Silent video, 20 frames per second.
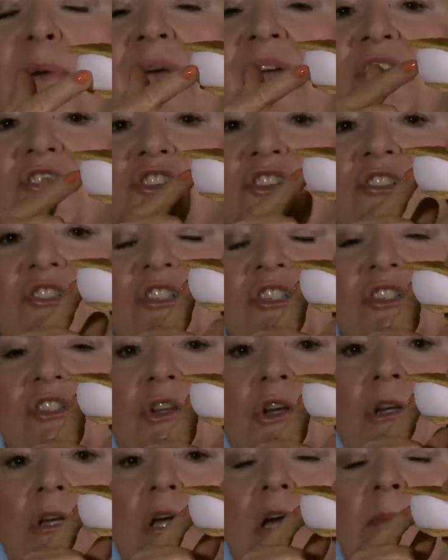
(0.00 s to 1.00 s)
patience is
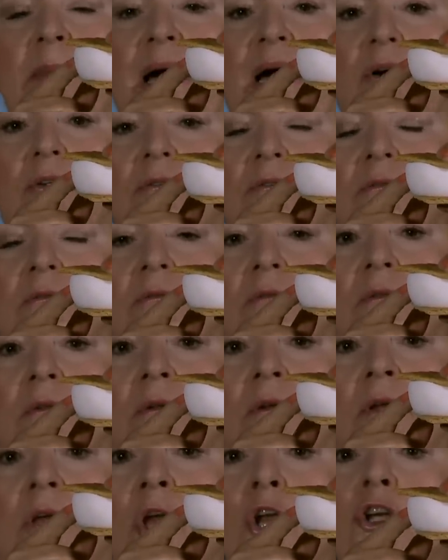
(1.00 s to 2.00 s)
going to come out.
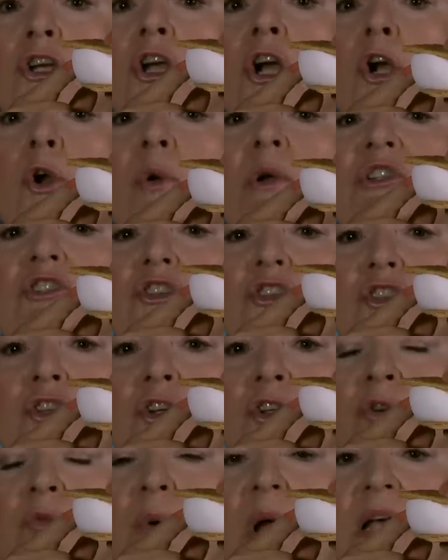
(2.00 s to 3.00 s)
Courage is
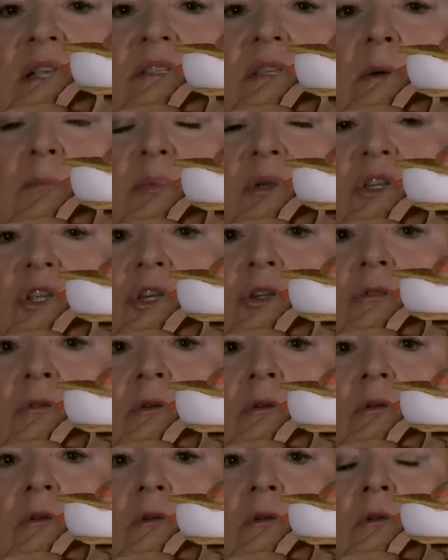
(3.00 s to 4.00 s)
going to rise up in you.
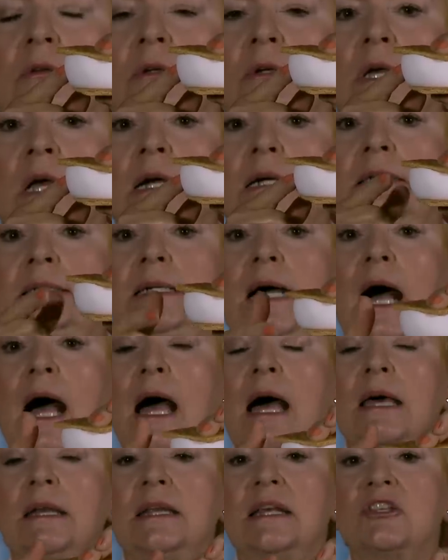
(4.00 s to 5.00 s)

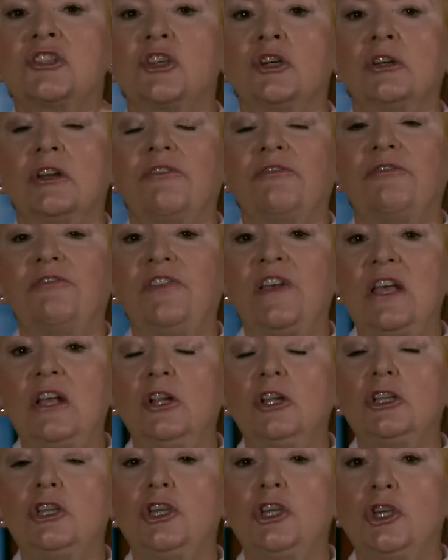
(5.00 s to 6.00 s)
God is going to fill